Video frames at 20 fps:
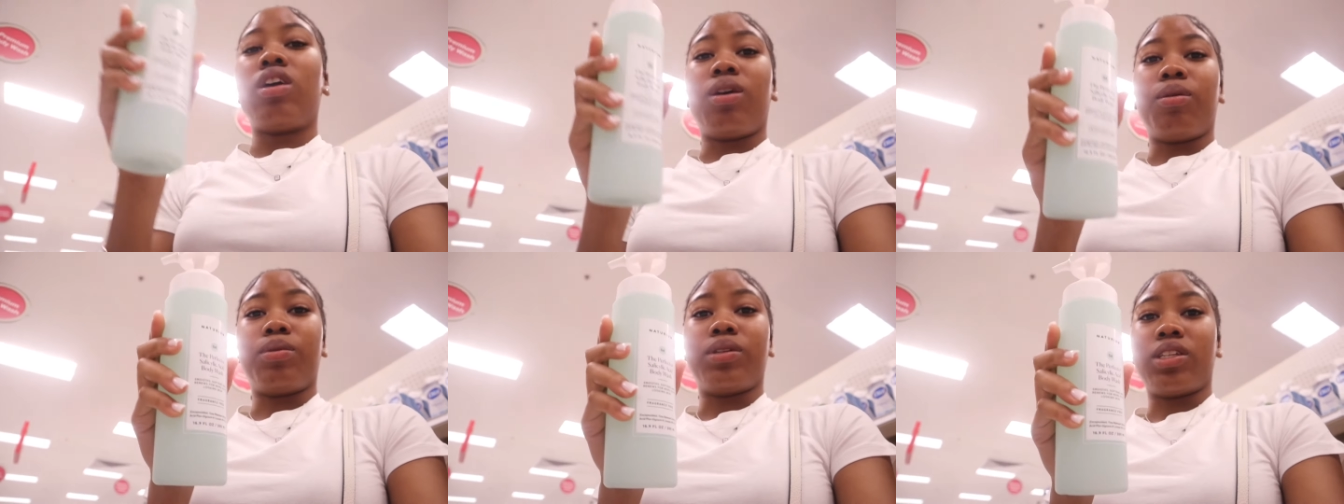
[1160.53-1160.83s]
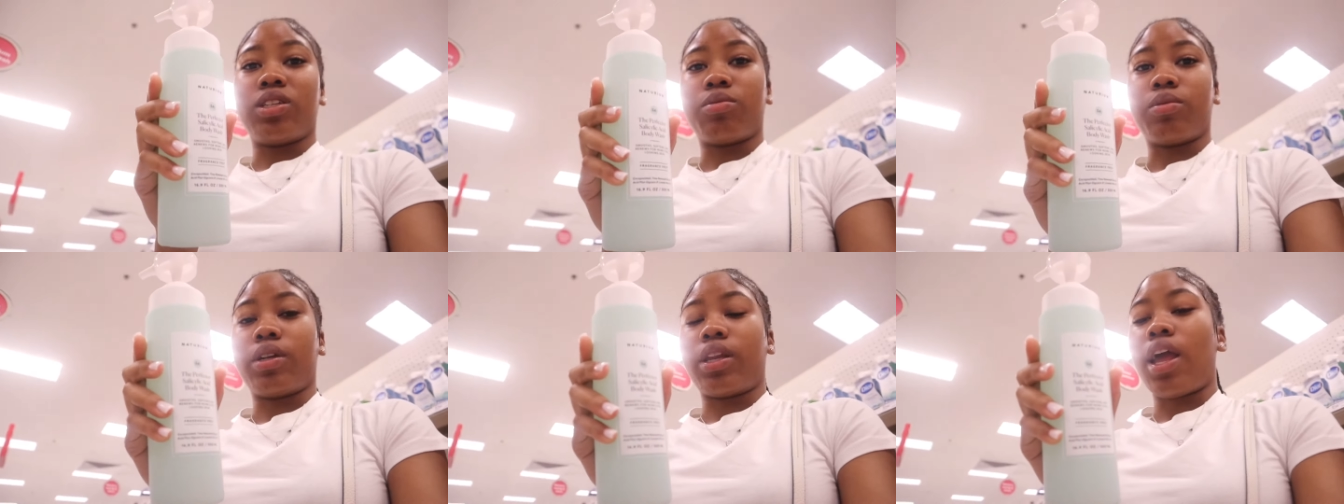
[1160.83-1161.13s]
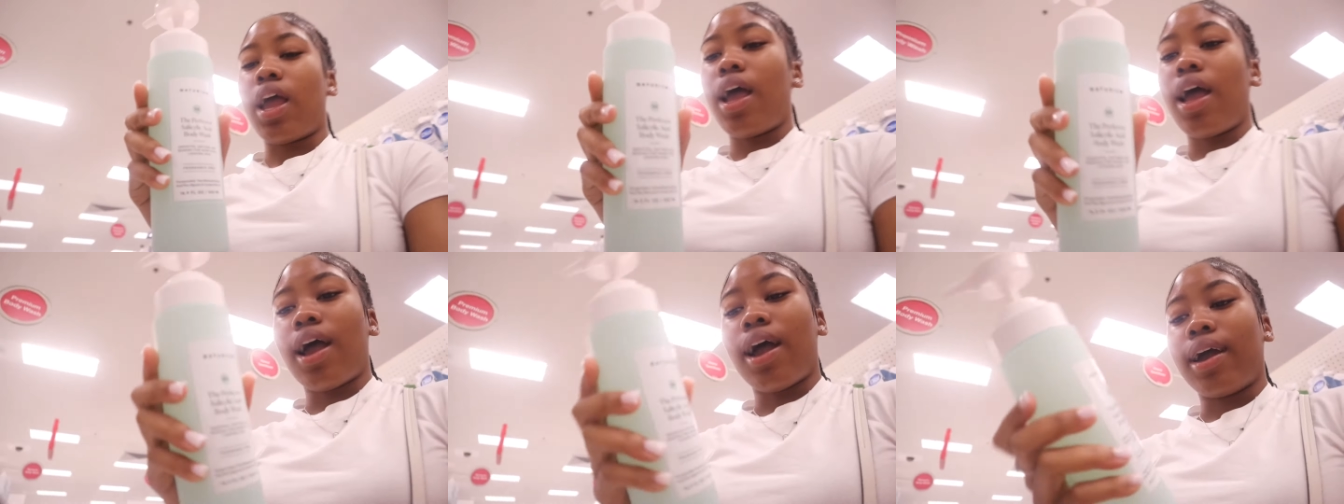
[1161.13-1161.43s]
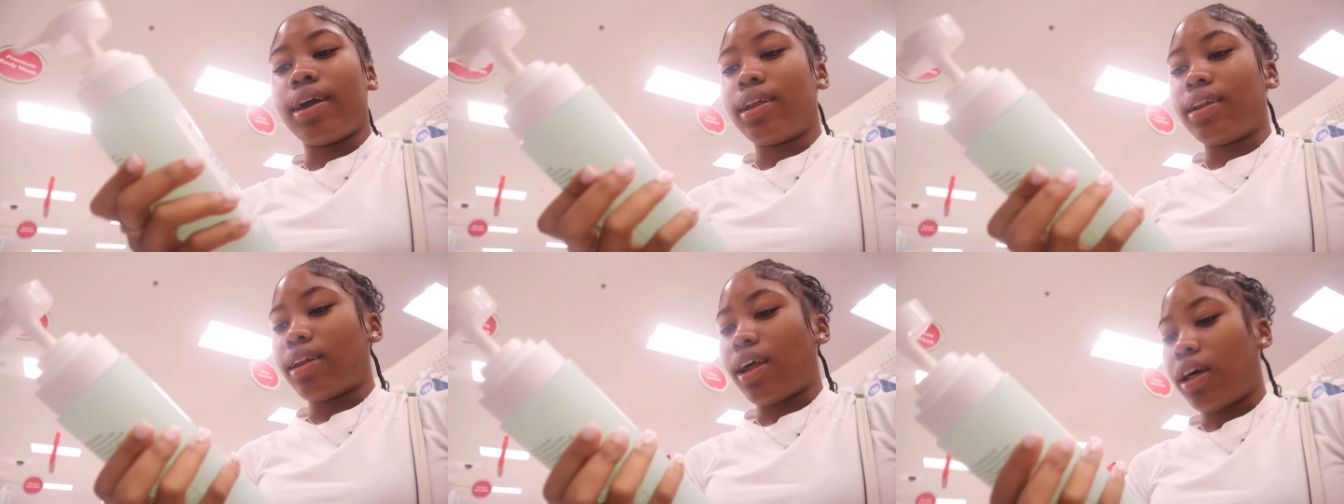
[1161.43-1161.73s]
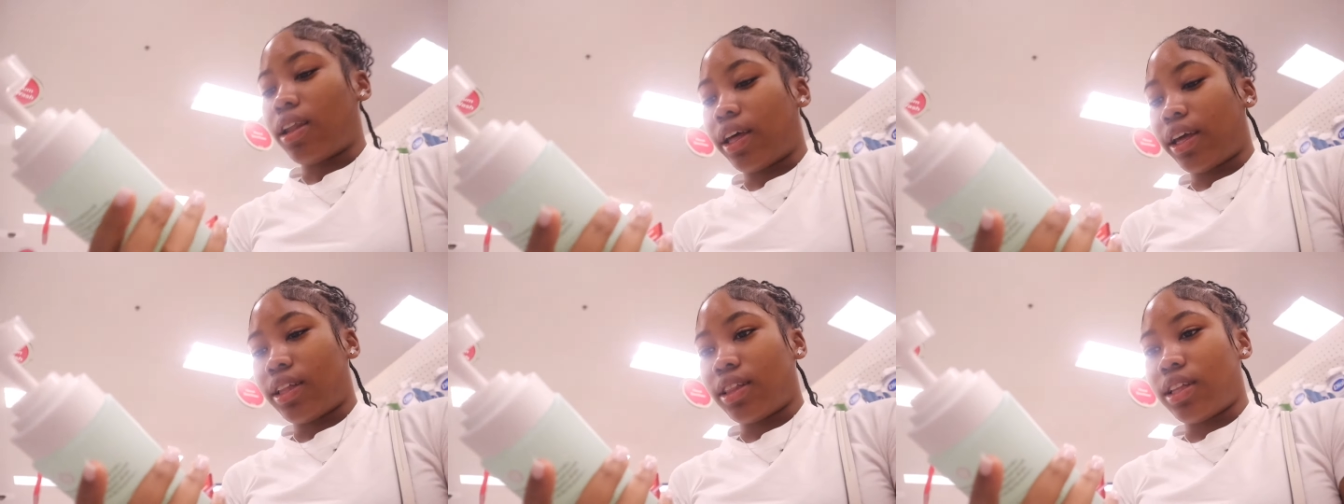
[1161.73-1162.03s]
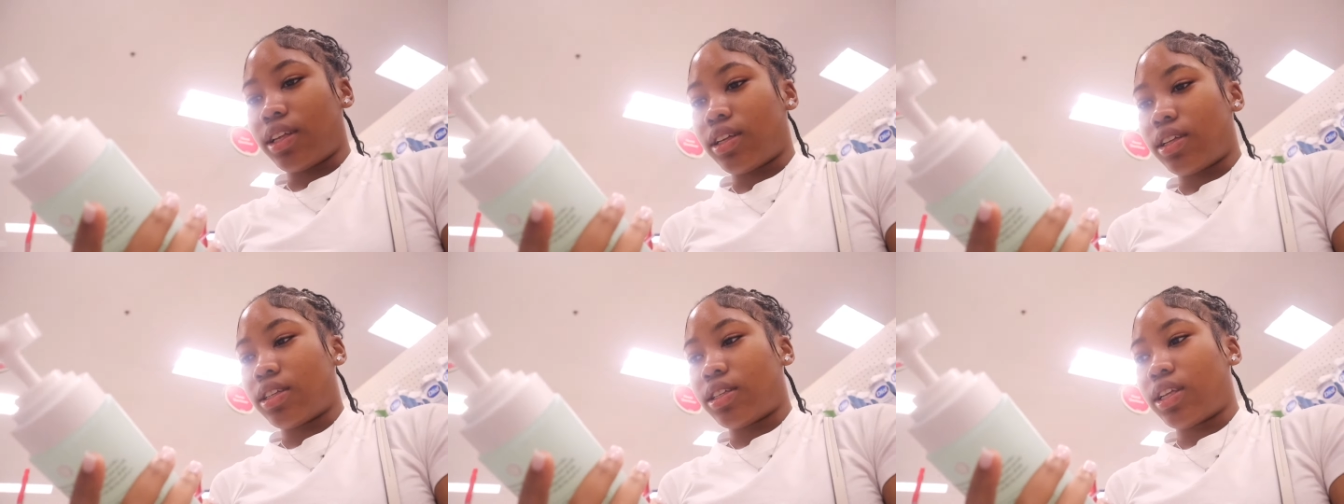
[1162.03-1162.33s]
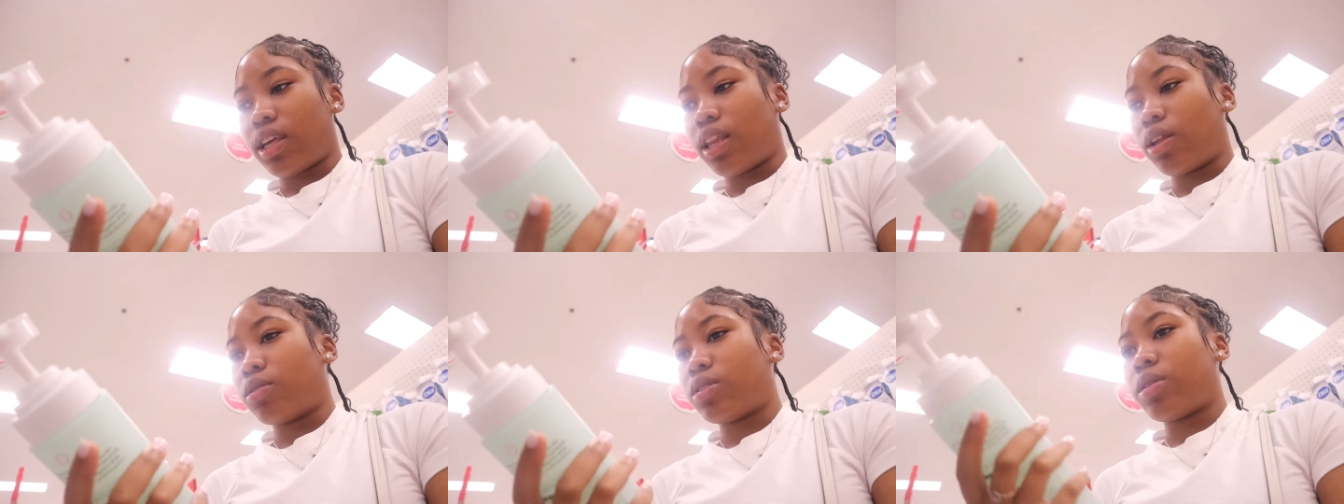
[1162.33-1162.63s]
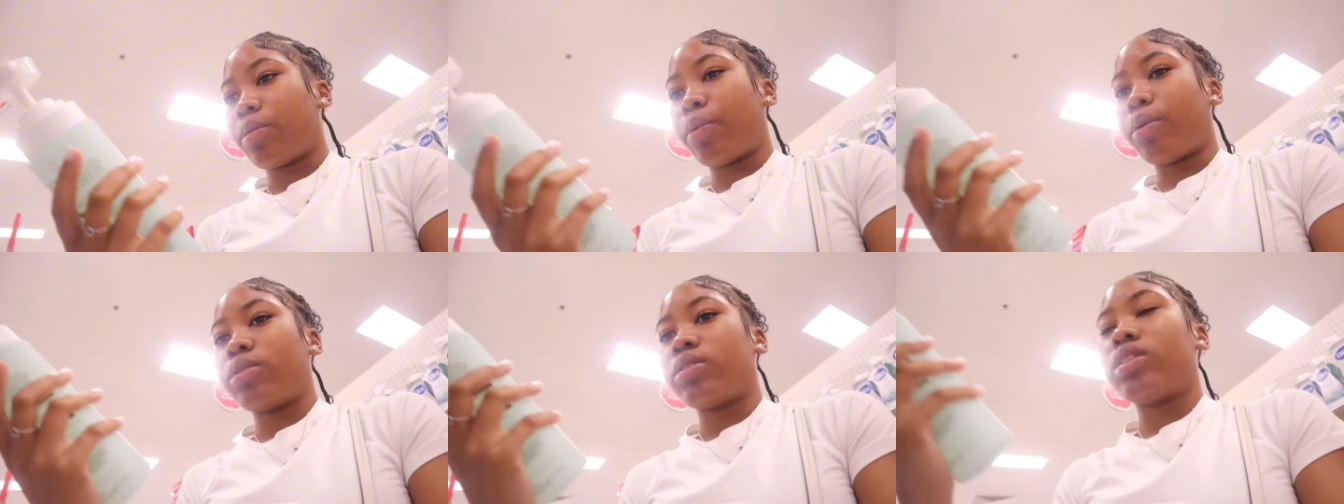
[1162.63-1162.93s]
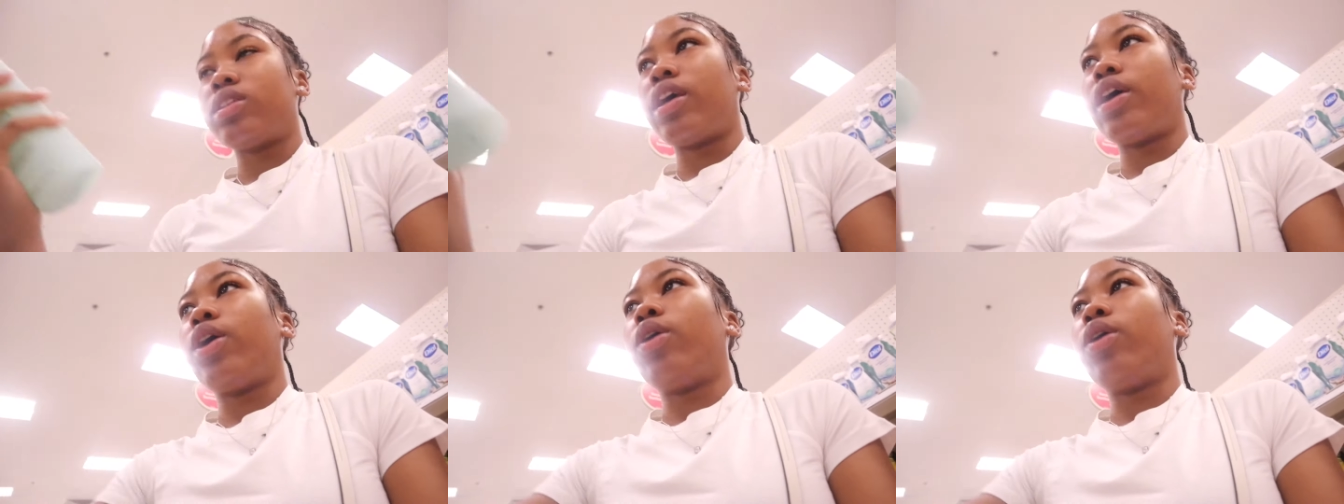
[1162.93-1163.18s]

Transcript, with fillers: It was this one. I did not like this. And it's supposed to